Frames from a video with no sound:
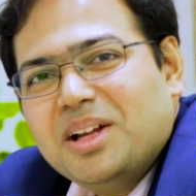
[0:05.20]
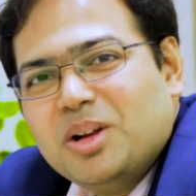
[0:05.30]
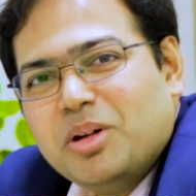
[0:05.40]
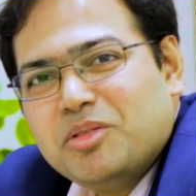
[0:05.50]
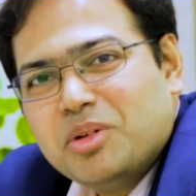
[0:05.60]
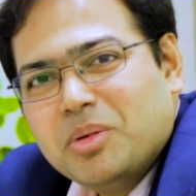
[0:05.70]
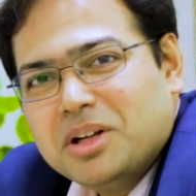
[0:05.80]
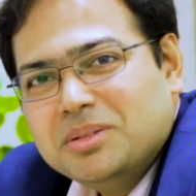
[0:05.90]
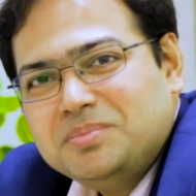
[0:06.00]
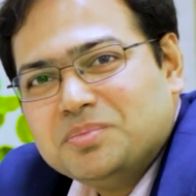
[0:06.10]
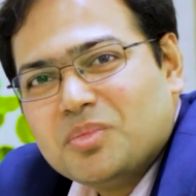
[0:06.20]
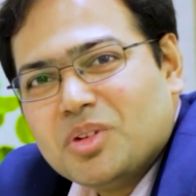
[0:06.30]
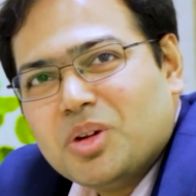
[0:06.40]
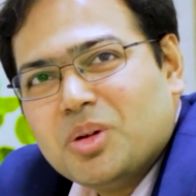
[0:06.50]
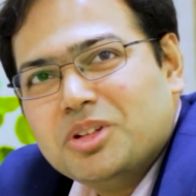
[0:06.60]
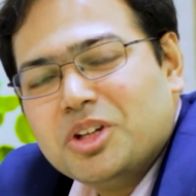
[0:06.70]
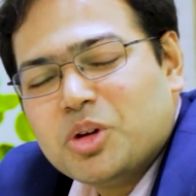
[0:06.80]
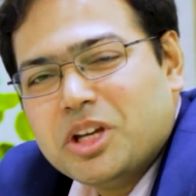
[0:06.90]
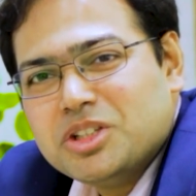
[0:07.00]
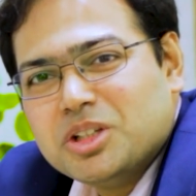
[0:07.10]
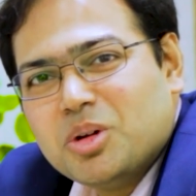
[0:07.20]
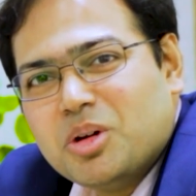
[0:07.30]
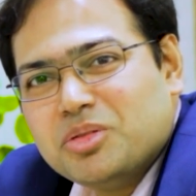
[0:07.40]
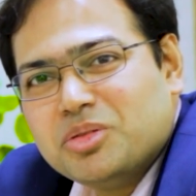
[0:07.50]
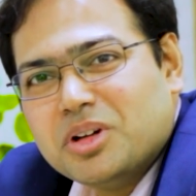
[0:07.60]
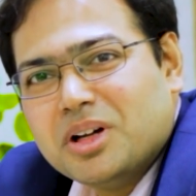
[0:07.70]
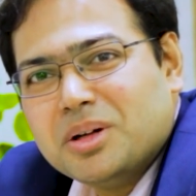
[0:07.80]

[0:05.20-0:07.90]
Hello everyone. On the occasion of